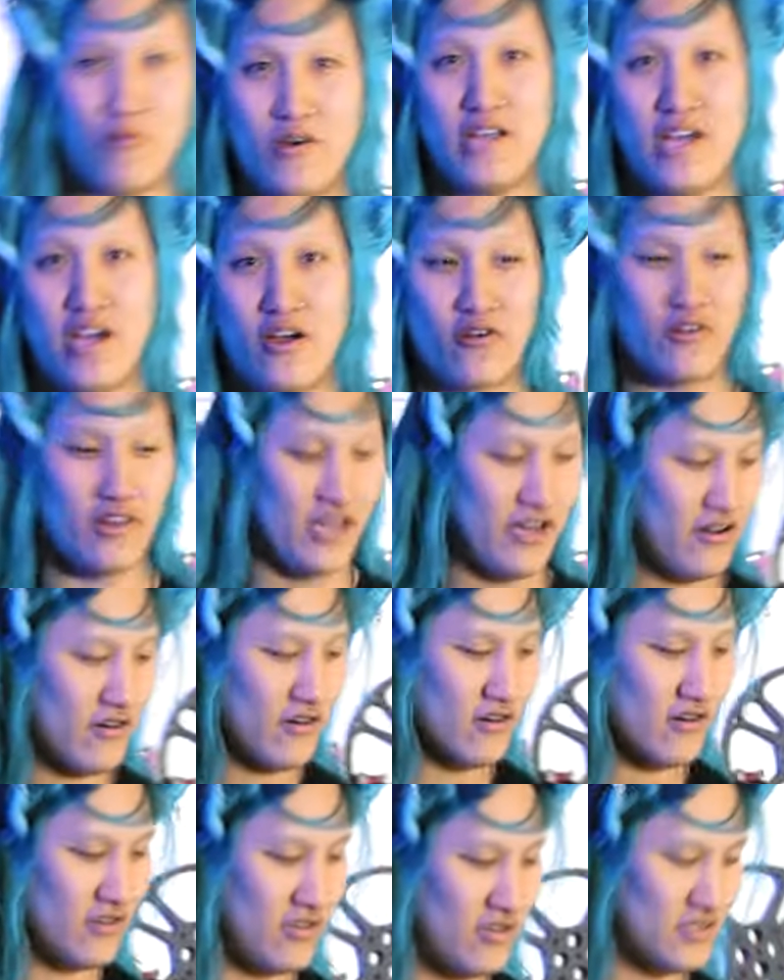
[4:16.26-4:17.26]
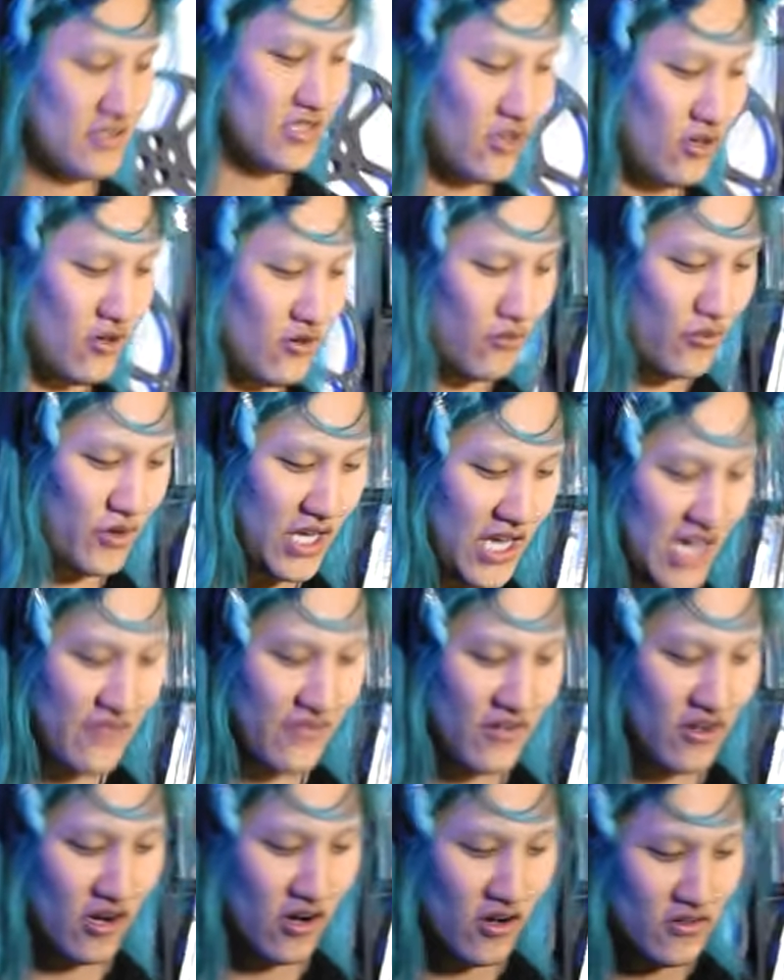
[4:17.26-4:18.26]
1 hour later, so we have
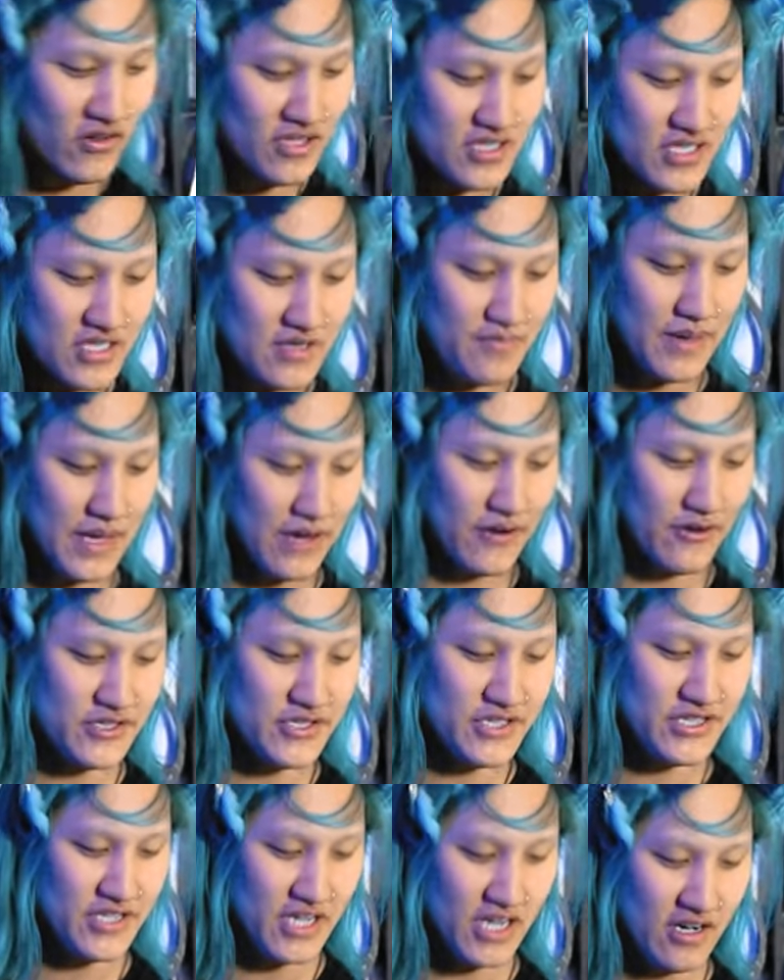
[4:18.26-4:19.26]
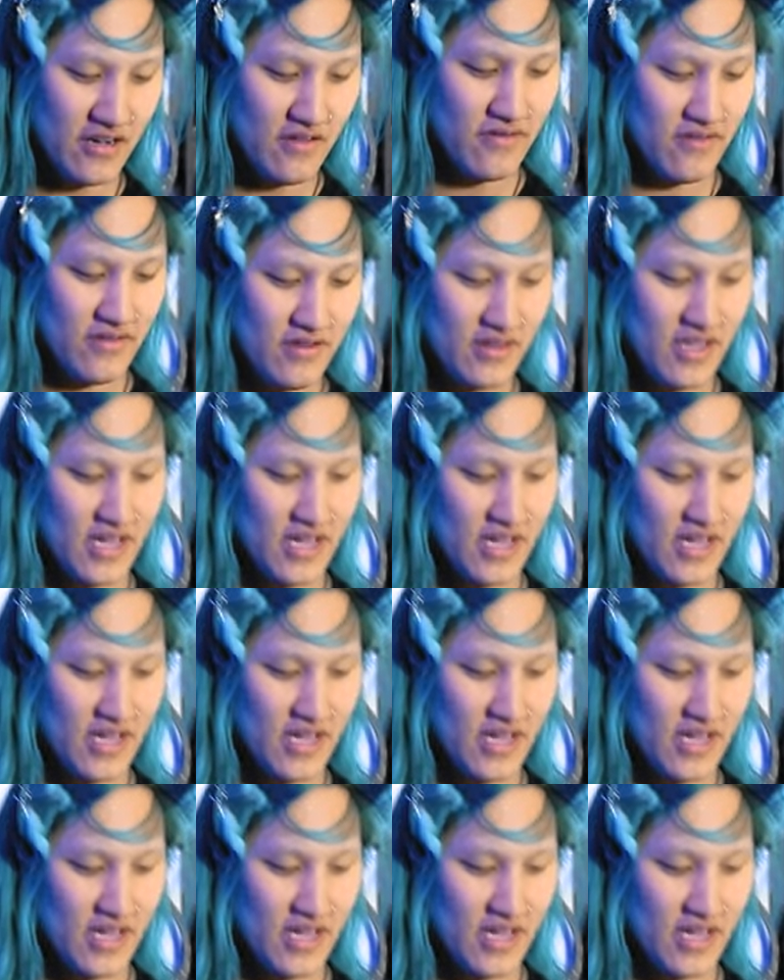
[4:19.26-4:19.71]
all this spare stuff